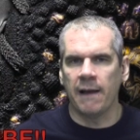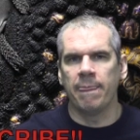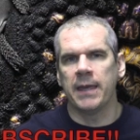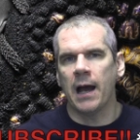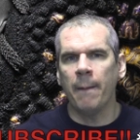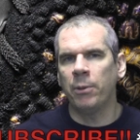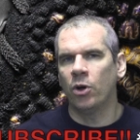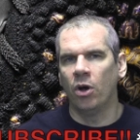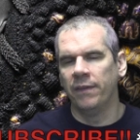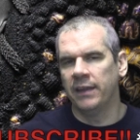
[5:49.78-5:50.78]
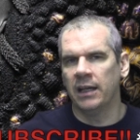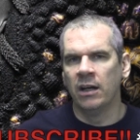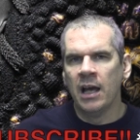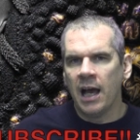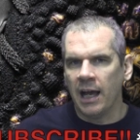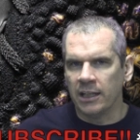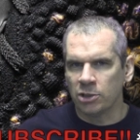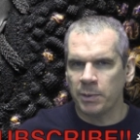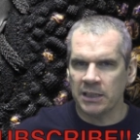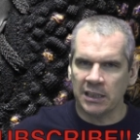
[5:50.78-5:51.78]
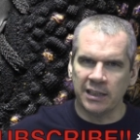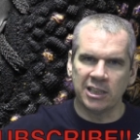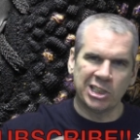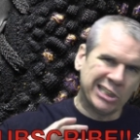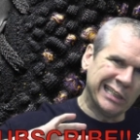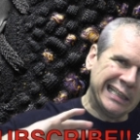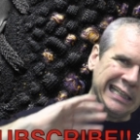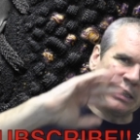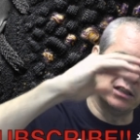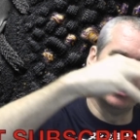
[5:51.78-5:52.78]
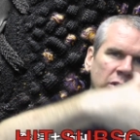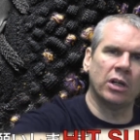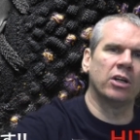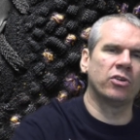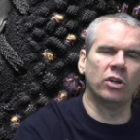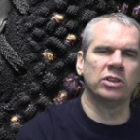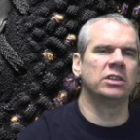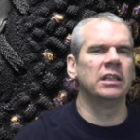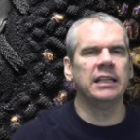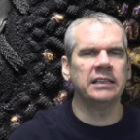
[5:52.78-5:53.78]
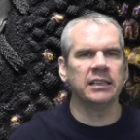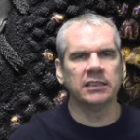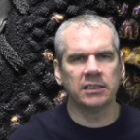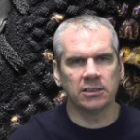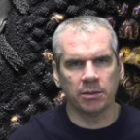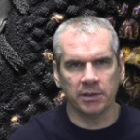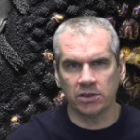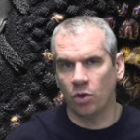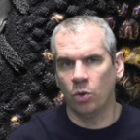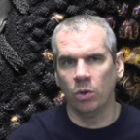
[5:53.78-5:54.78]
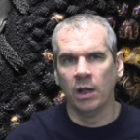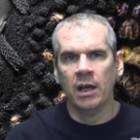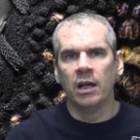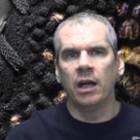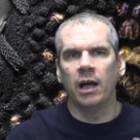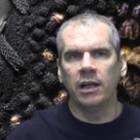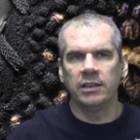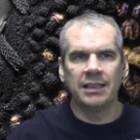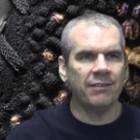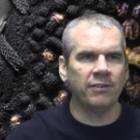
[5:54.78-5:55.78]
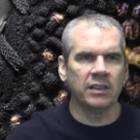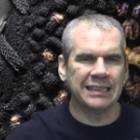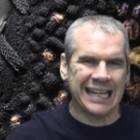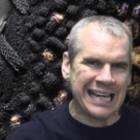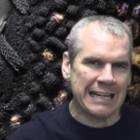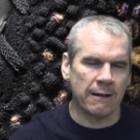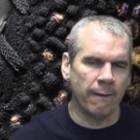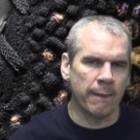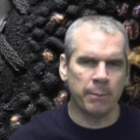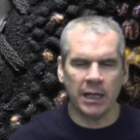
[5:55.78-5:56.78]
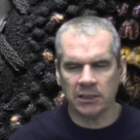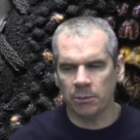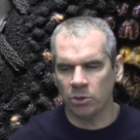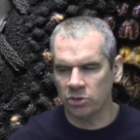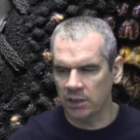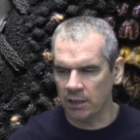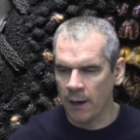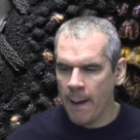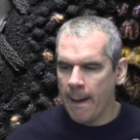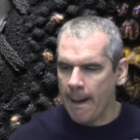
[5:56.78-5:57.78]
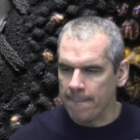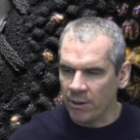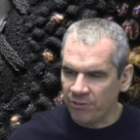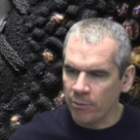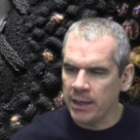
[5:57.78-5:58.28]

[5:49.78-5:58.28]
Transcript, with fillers: and the upper on there, and especially the sleek look across the lacing system, it's a whole uh, different take on the basketball sneaker. Um, but for